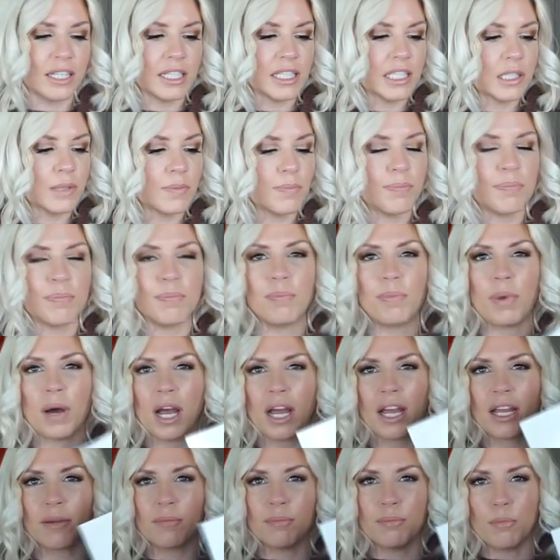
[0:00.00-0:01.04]
It is
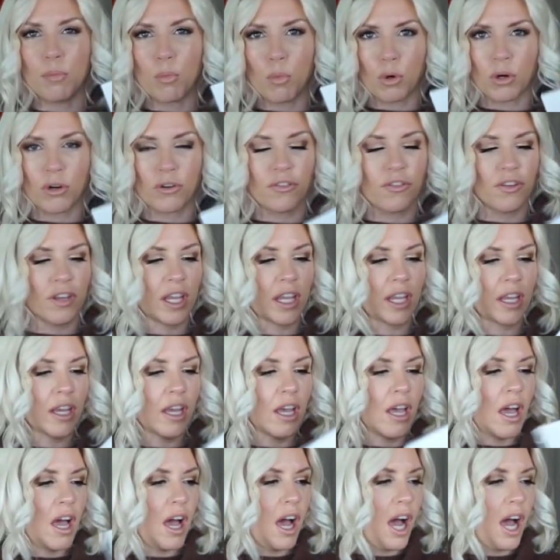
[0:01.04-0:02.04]
by Morphe,